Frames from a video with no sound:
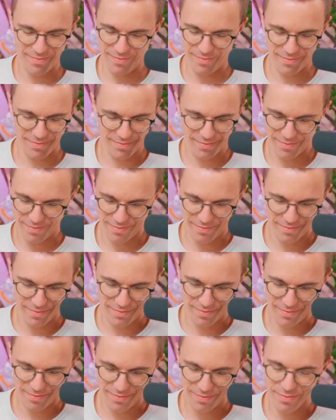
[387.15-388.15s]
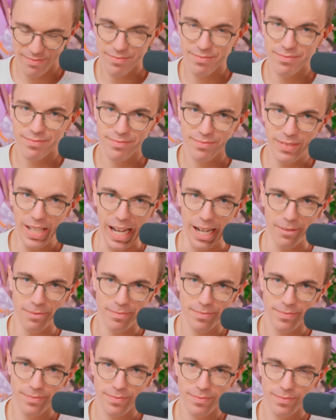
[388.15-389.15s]

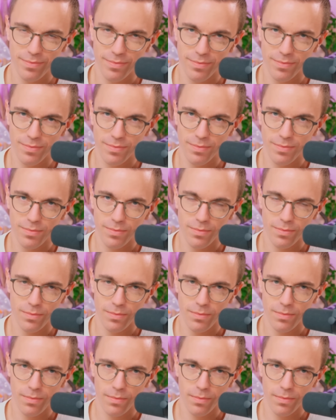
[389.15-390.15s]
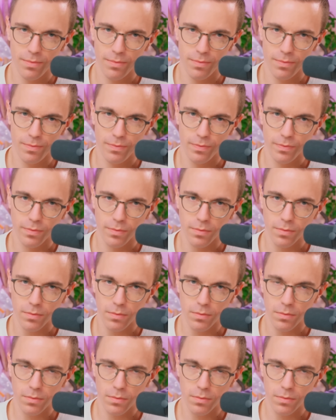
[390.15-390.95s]
This person isn't speaking.